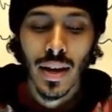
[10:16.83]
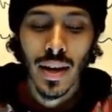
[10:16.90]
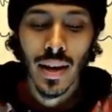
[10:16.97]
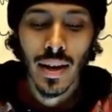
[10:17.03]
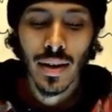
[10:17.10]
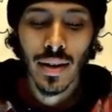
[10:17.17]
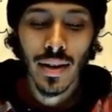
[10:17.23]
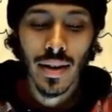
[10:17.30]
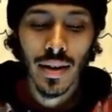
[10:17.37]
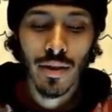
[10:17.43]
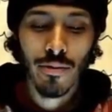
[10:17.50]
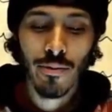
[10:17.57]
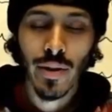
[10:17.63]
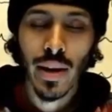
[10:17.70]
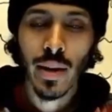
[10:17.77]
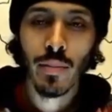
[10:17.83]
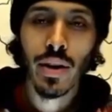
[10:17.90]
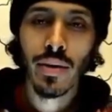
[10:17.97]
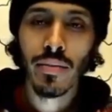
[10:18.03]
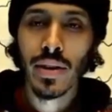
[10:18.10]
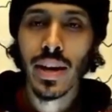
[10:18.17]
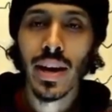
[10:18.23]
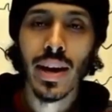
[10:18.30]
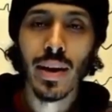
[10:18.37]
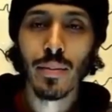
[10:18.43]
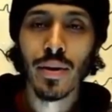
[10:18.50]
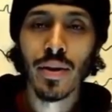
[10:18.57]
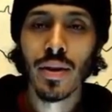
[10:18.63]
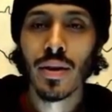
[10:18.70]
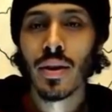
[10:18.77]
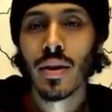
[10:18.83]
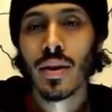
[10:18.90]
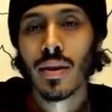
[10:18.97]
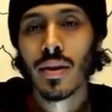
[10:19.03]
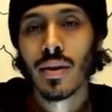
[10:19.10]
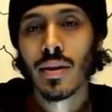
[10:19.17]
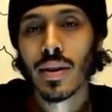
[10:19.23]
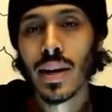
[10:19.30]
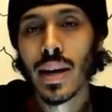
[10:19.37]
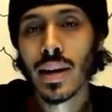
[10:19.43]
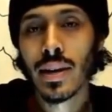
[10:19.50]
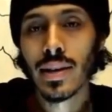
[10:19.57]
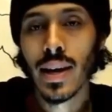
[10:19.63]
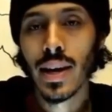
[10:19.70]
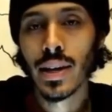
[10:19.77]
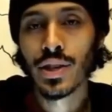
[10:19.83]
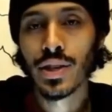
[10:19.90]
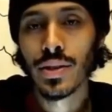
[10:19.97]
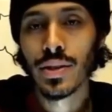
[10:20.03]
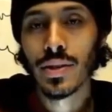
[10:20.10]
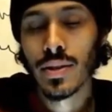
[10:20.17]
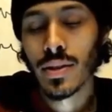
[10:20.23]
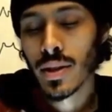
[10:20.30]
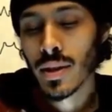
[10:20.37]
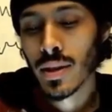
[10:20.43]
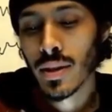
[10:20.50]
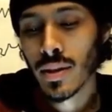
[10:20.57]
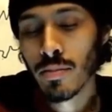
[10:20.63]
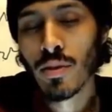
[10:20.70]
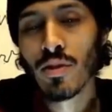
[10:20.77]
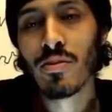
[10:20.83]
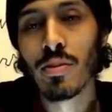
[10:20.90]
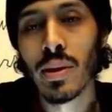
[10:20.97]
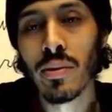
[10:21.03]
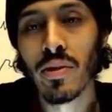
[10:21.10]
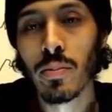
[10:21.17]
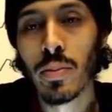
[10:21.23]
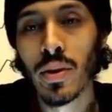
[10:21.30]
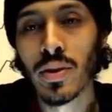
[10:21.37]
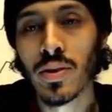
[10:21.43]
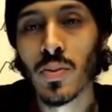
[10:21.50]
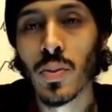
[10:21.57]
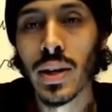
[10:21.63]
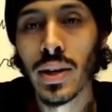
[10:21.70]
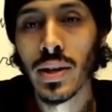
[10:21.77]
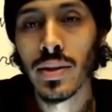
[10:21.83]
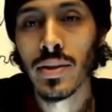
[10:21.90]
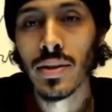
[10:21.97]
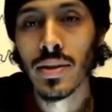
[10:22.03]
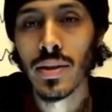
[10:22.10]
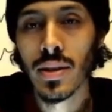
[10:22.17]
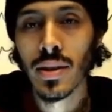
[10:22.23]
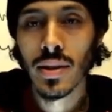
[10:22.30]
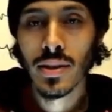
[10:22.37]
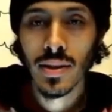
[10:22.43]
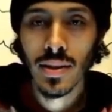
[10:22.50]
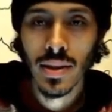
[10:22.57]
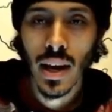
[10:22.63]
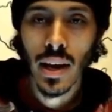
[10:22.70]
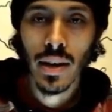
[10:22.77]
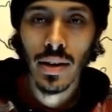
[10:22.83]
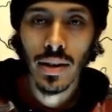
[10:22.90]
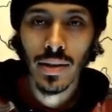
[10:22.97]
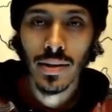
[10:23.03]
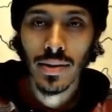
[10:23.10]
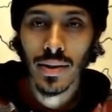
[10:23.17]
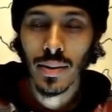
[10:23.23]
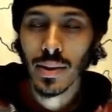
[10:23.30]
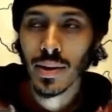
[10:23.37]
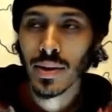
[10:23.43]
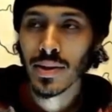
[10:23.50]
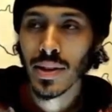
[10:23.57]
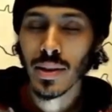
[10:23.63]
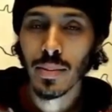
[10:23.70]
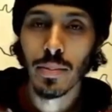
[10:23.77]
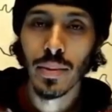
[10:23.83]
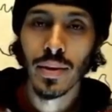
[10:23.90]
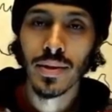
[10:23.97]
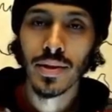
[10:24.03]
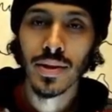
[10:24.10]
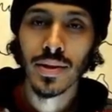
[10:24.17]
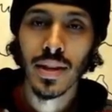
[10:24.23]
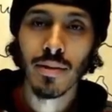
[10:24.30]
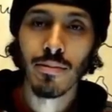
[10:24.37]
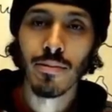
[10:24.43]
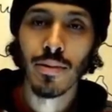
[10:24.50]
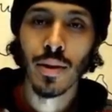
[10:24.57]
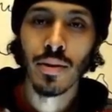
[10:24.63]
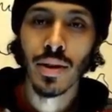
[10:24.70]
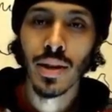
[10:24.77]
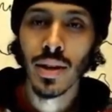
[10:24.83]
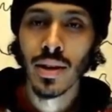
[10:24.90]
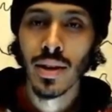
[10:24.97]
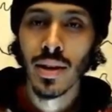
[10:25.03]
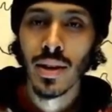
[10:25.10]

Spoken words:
and the frame rate of the camera can't catch the movement of the bird's wings in its entirety, so it looks like the bird's just like floating.